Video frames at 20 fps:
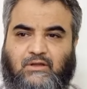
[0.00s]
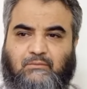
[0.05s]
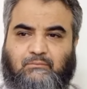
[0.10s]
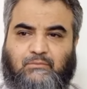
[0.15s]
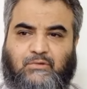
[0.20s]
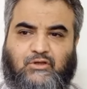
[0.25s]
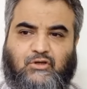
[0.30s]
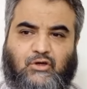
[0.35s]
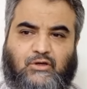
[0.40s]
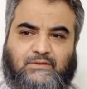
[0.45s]

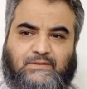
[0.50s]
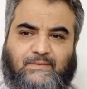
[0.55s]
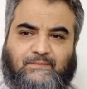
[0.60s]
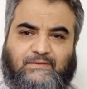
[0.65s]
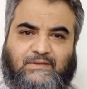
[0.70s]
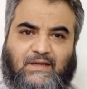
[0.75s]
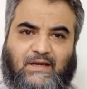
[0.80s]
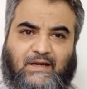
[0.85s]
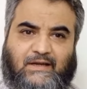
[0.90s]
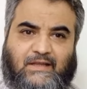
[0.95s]
because
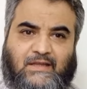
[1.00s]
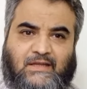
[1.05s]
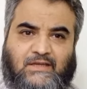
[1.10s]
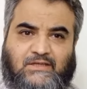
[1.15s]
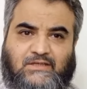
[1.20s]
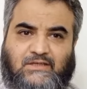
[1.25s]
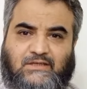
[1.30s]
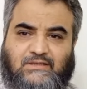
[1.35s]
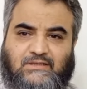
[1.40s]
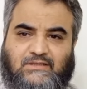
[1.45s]
of the
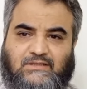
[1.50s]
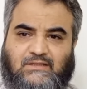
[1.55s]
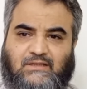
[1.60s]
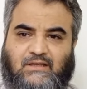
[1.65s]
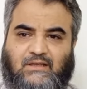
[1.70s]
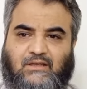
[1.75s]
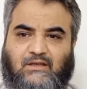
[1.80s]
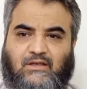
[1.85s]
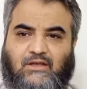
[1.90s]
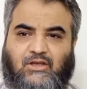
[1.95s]
adhesions
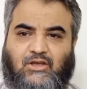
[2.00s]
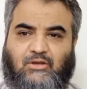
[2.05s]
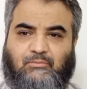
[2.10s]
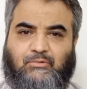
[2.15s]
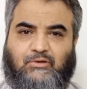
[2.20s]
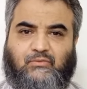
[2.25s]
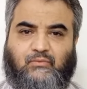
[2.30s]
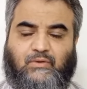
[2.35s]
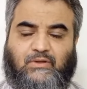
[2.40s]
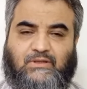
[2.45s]

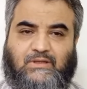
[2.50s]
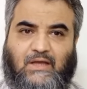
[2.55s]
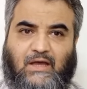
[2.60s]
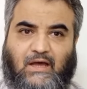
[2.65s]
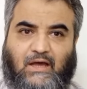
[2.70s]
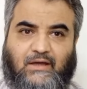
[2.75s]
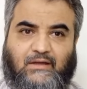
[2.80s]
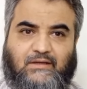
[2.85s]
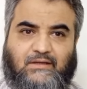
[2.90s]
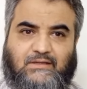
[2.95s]
between the
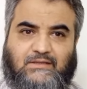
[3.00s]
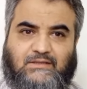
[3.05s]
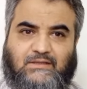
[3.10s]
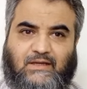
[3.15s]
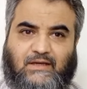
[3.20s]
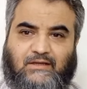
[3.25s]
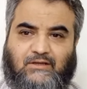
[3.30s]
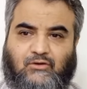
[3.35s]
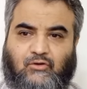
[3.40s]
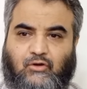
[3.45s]
iris
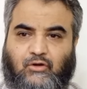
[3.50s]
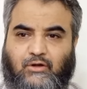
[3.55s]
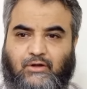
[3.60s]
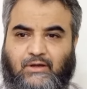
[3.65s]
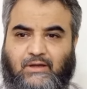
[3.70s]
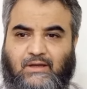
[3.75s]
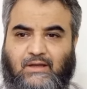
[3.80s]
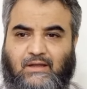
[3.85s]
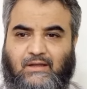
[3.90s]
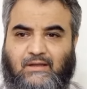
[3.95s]
and
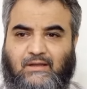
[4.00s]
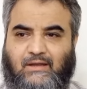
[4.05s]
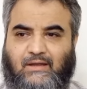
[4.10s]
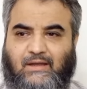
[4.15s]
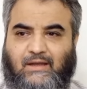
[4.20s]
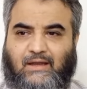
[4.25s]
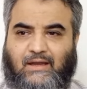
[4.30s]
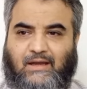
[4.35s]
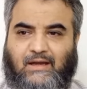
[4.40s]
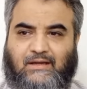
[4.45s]
cornea,
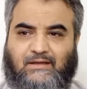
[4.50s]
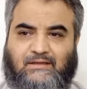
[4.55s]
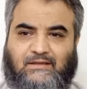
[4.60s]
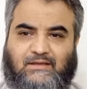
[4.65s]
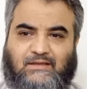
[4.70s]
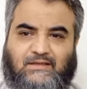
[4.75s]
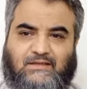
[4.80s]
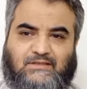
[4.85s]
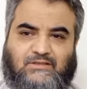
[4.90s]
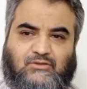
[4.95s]
and
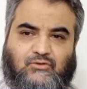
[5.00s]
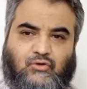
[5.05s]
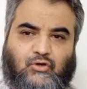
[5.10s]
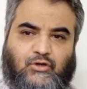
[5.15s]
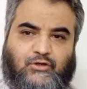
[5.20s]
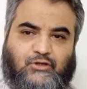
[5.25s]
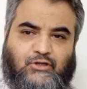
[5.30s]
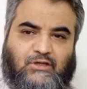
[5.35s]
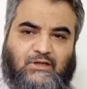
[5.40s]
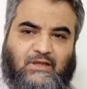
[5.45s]
there is
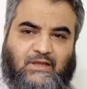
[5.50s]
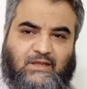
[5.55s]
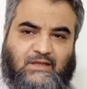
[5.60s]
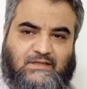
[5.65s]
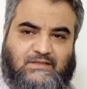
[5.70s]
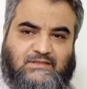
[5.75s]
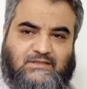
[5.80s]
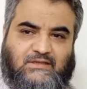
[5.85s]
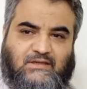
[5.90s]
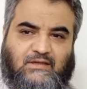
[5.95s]
corneal
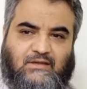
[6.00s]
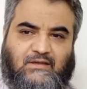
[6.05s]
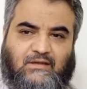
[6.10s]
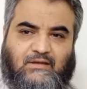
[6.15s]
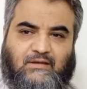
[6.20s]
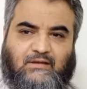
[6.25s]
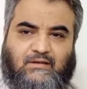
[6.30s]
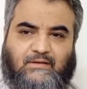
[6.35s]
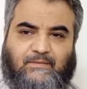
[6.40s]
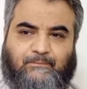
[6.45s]
haze,
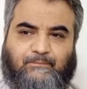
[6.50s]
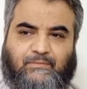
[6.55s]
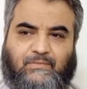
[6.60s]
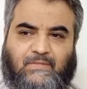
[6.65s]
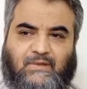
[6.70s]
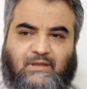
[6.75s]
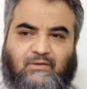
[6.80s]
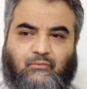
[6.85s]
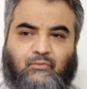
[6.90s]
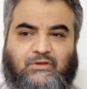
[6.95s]

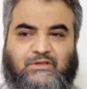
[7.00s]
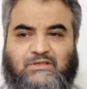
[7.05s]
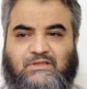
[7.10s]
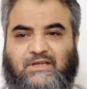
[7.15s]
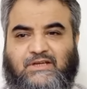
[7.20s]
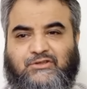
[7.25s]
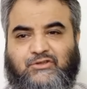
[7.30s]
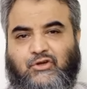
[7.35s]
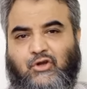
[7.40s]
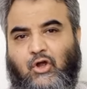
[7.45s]
which
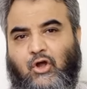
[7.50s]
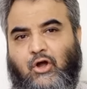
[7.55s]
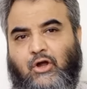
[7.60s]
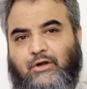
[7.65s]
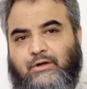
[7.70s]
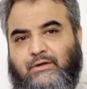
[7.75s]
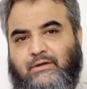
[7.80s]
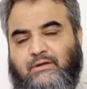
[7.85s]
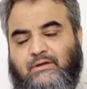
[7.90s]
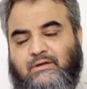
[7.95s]
later
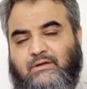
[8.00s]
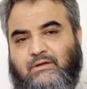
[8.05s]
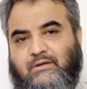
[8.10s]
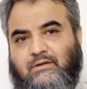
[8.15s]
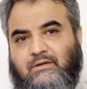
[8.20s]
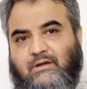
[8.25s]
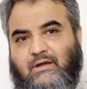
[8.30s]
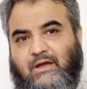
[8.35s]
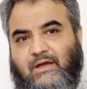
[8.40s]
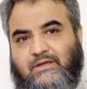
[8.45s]
on
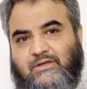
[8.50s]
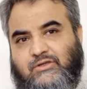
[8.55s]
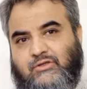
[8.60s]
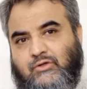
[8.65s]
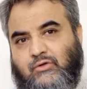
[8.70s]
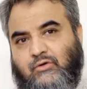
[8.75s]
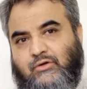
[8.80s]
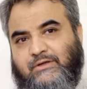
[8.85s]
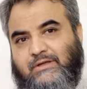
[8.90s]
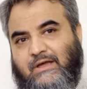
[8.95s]
I
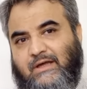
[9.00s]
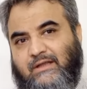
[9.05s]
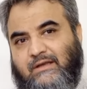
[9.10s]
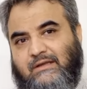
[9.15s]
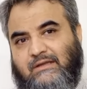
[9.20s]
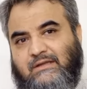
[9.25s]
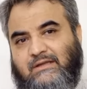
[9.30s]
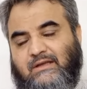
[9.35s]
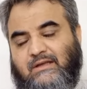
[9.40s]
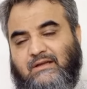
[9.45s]
showed
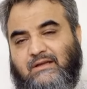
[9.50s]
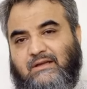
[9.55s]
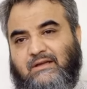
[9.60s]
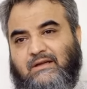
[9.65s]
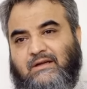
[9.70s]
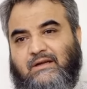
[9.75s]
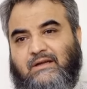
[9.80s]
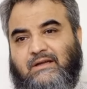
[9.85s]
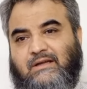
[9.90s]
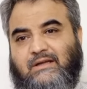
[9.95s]
earlier
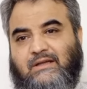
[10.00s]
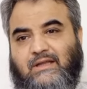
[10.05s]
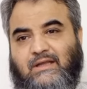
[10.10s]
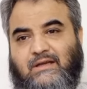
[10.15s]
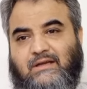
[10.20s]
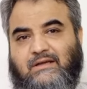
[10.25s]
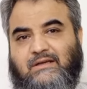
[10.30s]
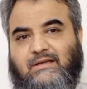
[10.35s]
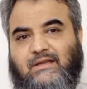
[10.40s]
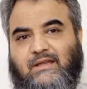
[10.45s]

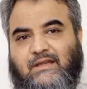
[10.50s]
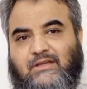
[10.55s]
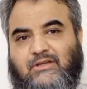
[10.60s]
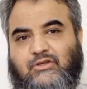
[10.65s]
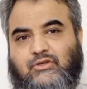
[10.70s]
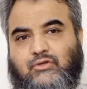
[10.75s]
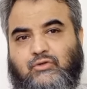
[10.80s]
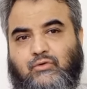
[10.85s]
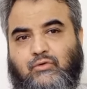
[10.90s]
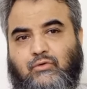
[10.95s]
turned
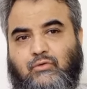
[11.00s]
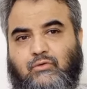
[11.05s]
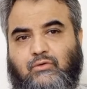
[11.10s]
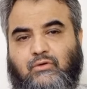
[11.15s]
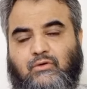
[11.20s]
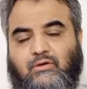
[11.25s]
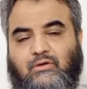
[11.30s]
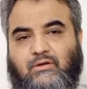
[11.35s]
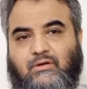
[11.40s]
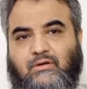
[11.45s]
into
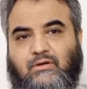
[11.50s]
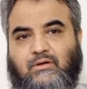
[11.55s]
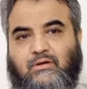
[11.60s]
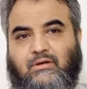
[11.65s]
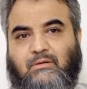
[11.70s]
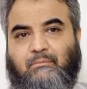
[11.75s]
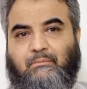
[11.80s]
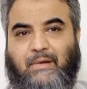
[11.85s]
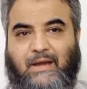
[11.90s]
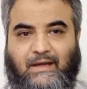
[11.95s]

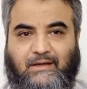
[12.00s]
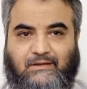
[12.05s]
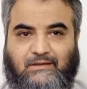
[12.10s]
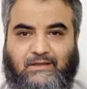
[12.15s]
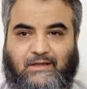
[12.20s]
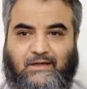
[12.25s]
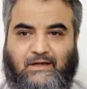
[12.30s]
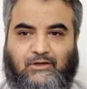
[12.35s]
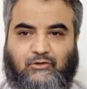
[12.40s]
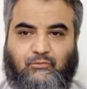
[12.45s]
band
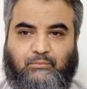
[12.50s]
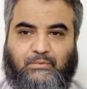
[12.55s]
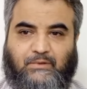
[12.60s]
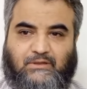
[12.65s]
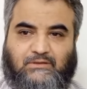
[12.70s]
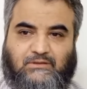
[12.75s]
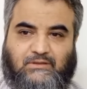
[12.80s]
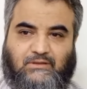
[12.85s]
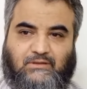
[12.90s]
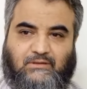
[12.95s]

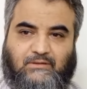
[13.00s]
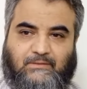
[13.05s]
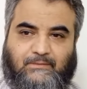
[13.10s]
keratopathy.